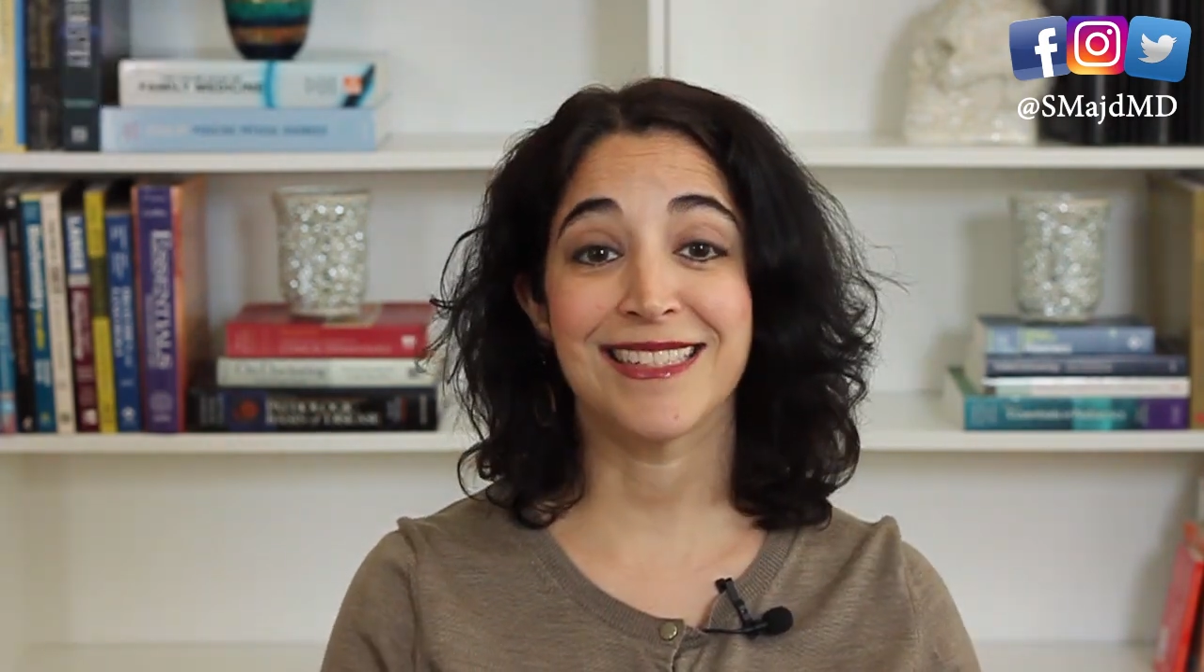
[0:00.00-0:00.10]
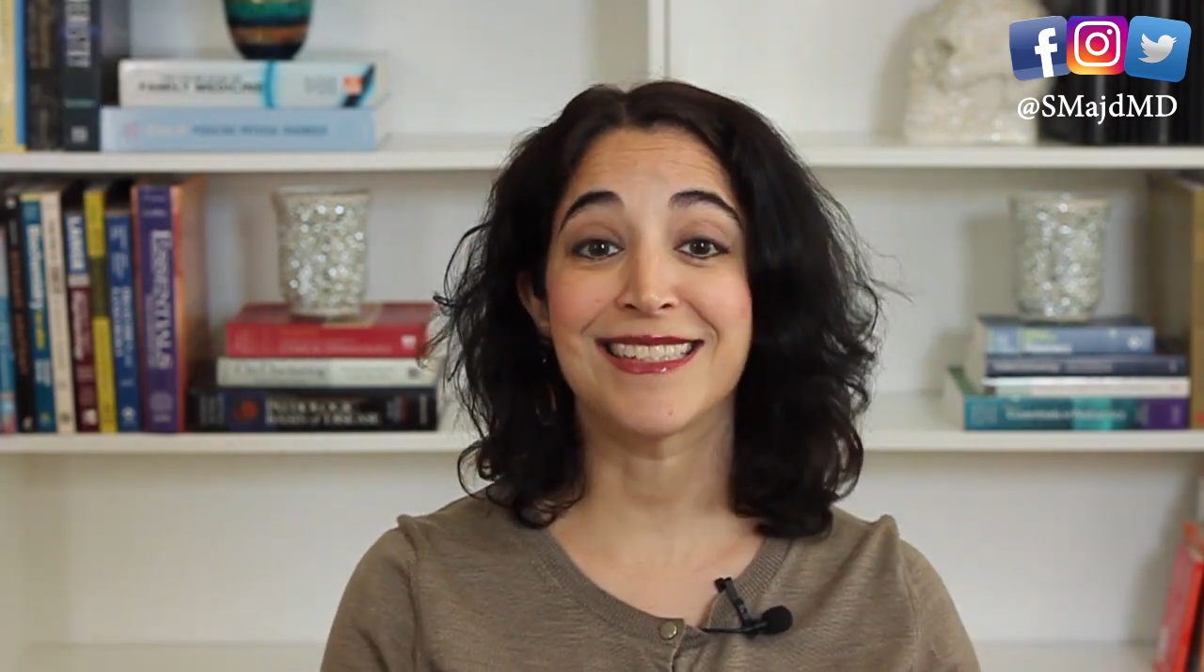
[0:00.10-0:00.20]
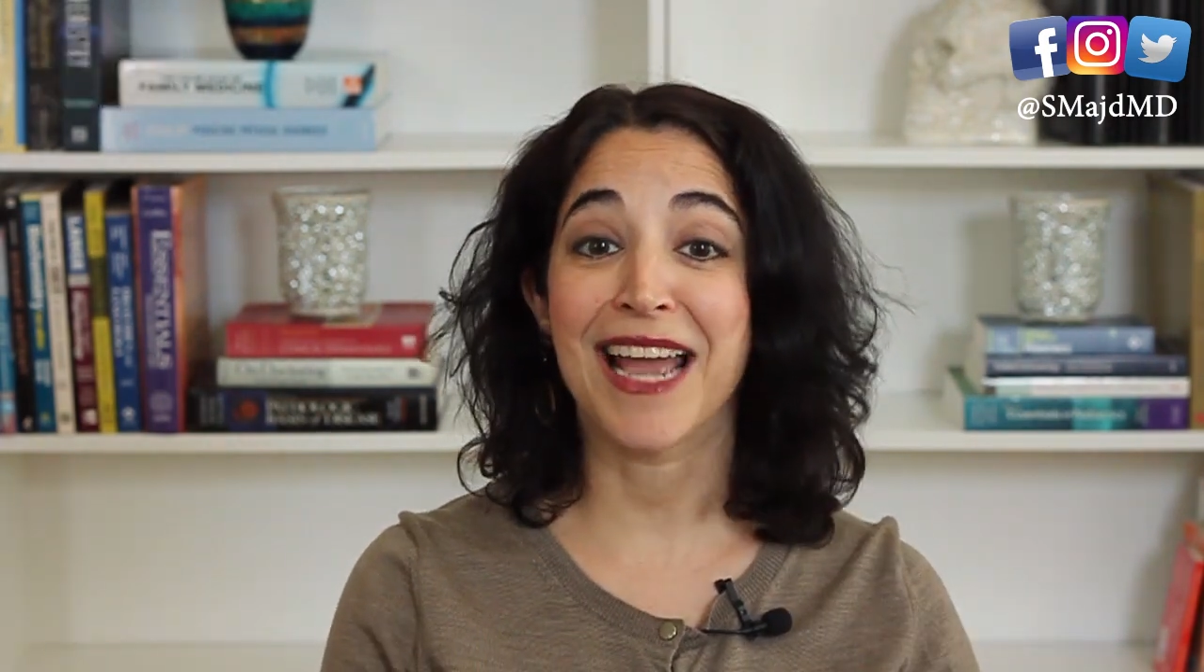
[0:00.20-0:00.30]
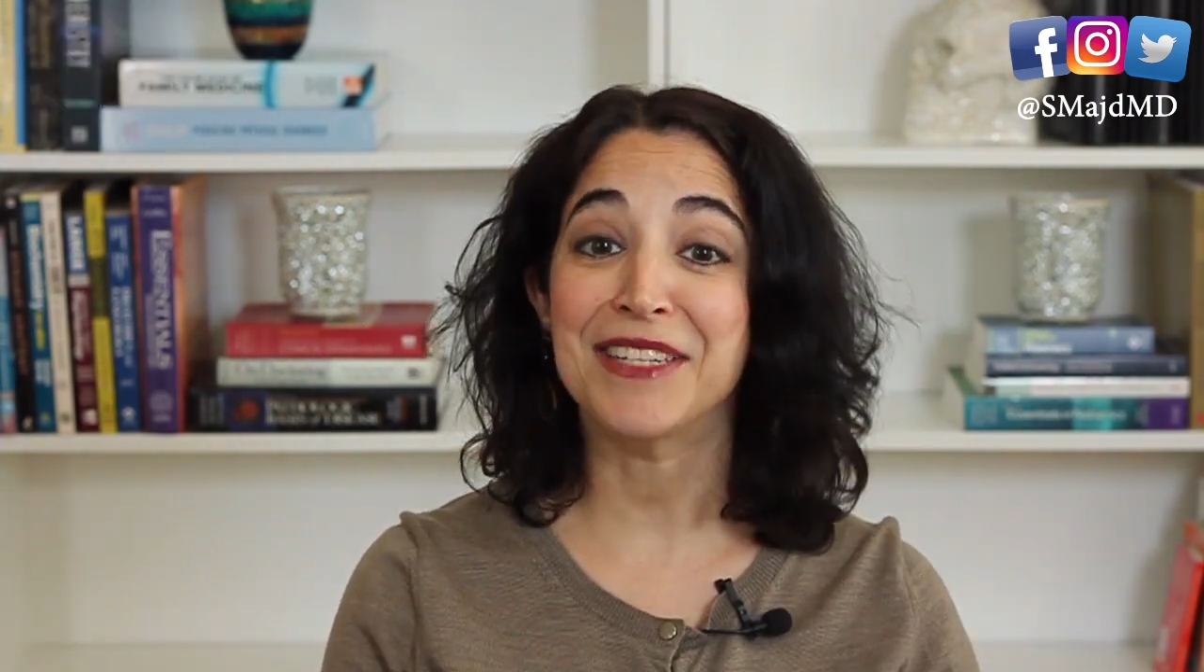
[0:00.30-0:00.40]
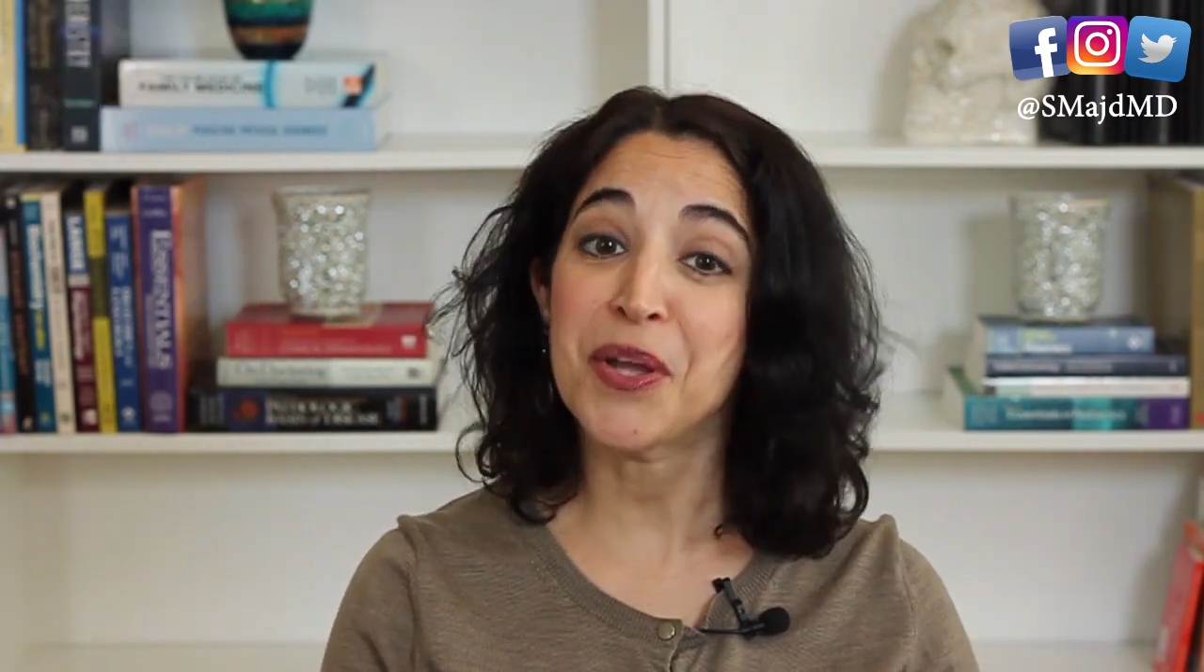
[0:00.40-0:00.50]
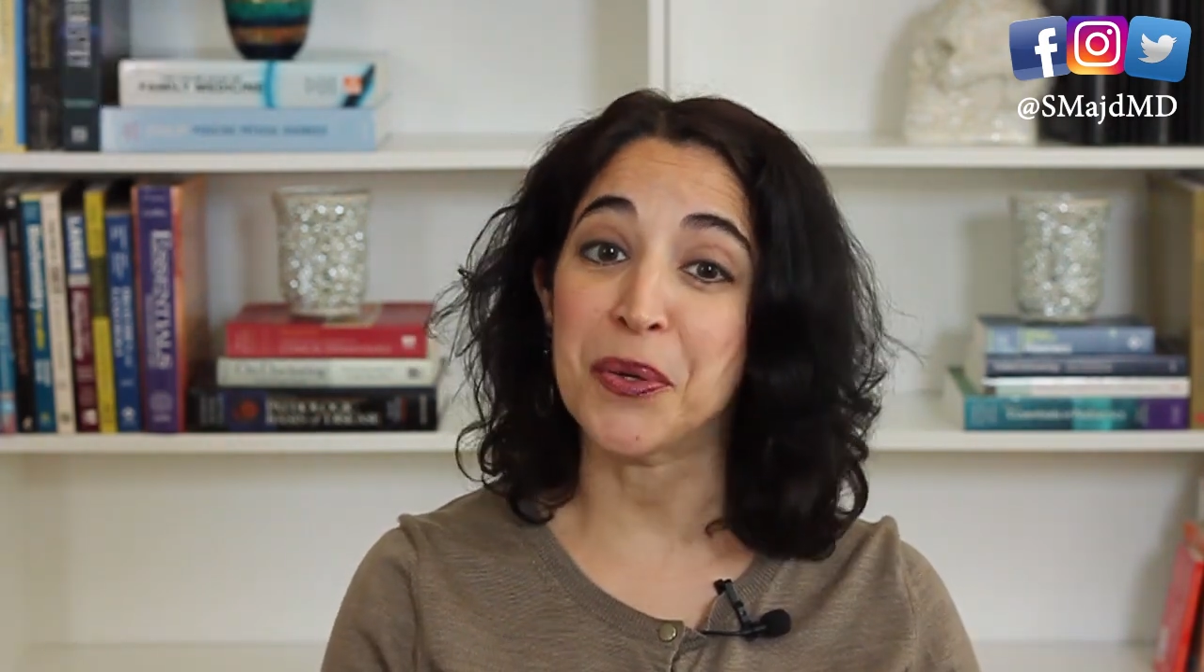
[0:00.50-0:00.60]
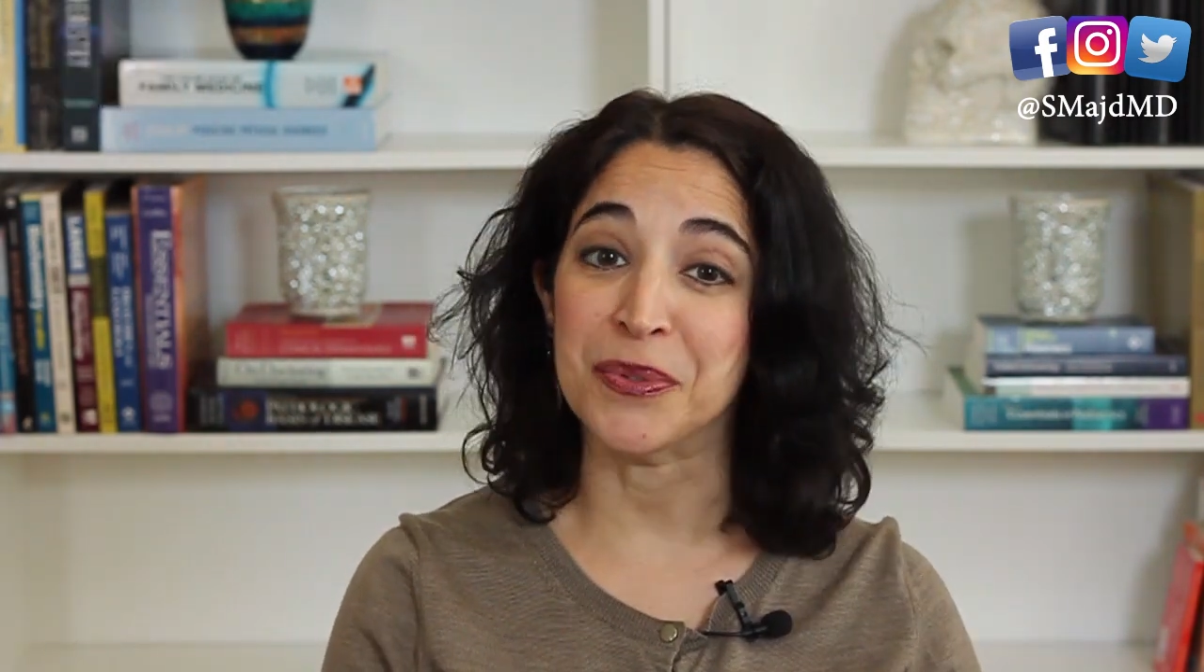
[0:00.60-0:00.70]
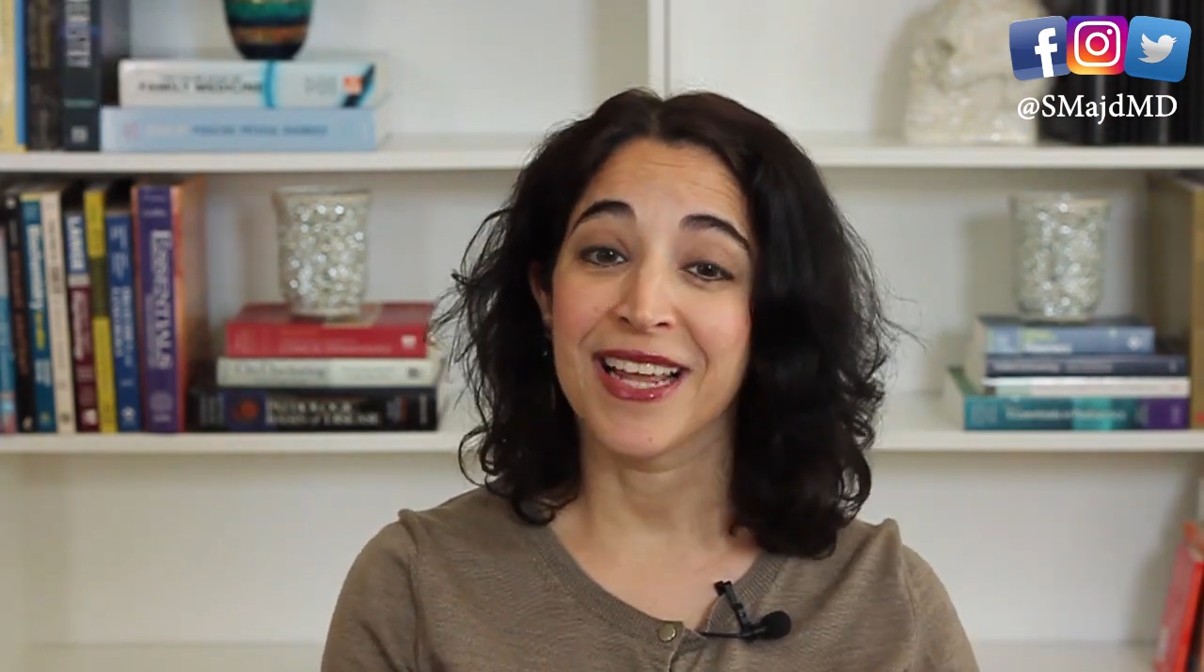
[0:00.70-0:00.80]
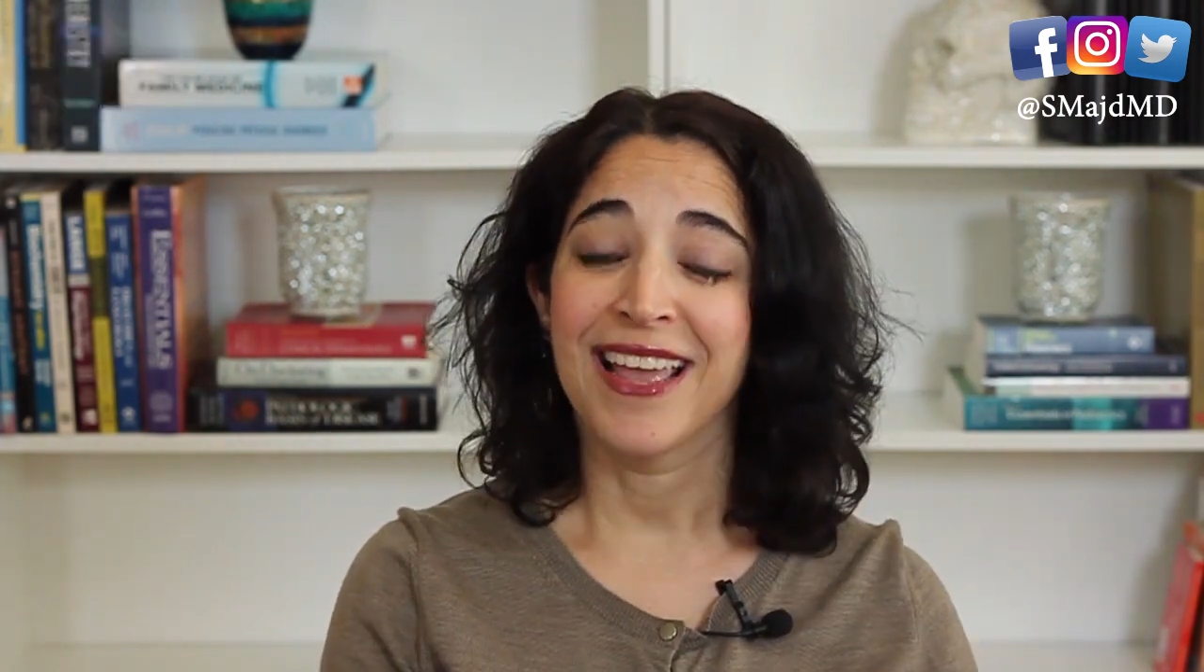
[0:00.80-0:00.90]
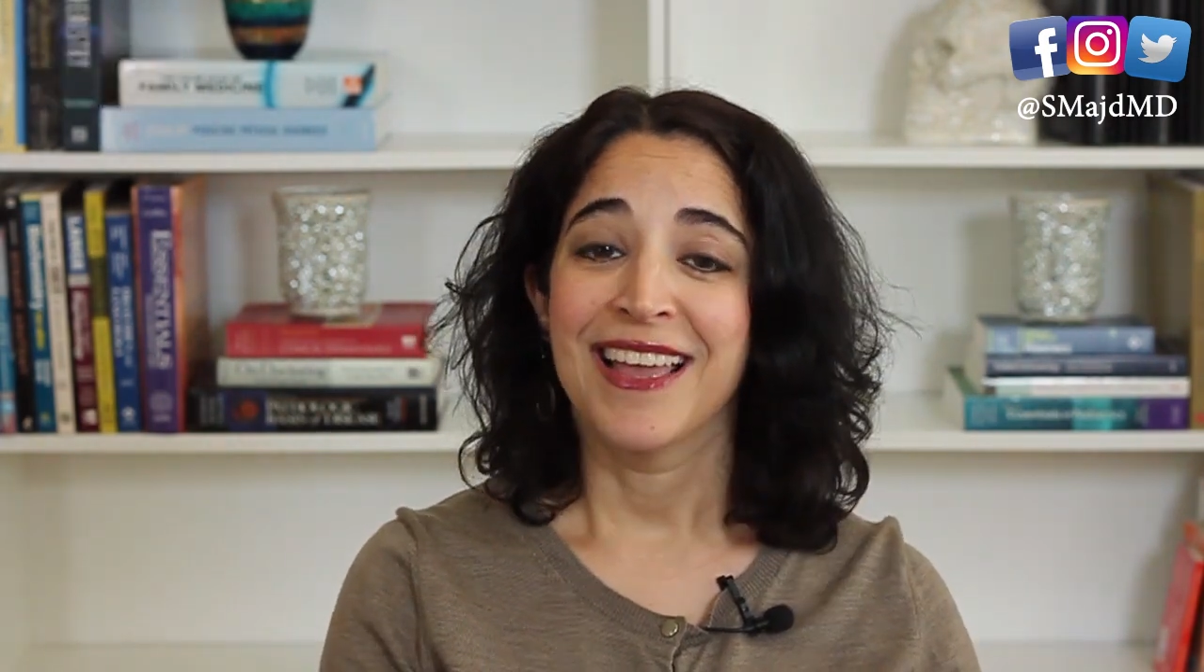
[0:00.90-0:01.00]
side note,